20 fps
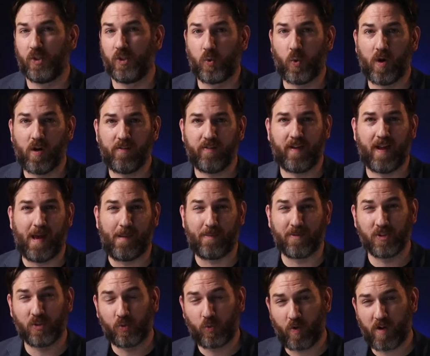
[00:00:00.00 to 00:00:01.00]
A 12 cap
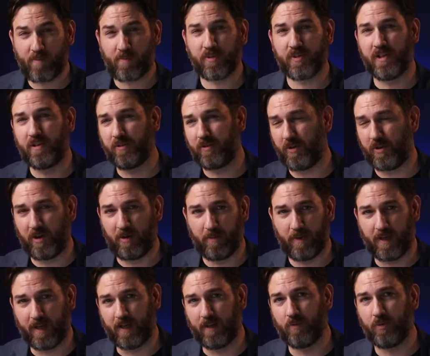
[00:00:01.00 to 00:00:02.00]
is a 12% return on your
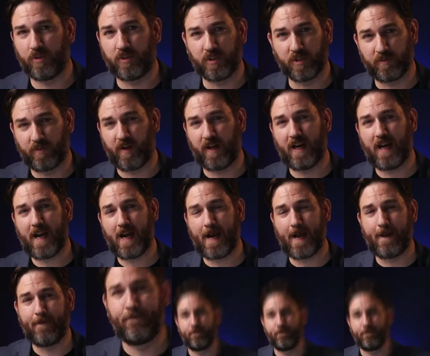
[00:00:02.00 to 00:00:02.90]
money, which is very high.